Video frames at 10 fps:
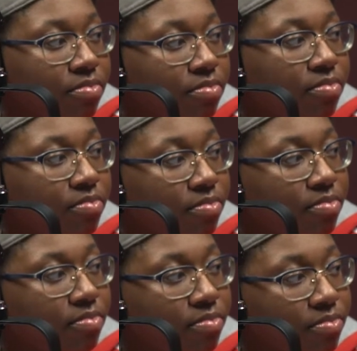
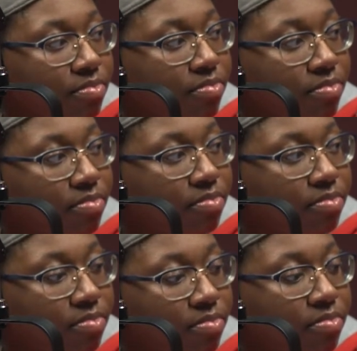
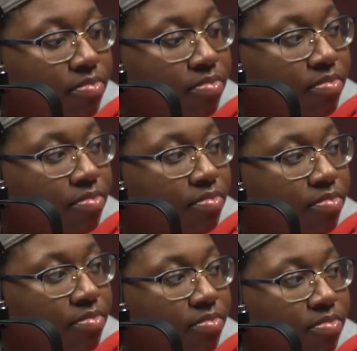
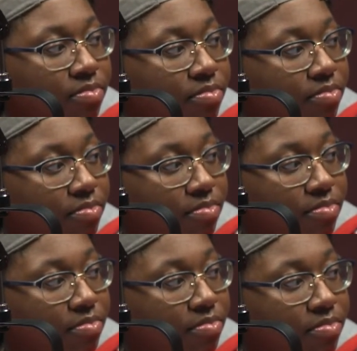
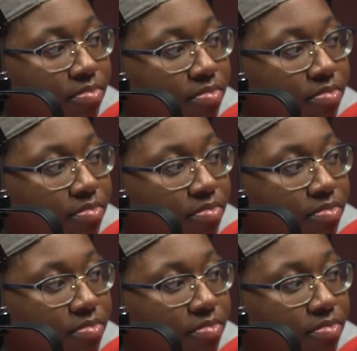(not speaking)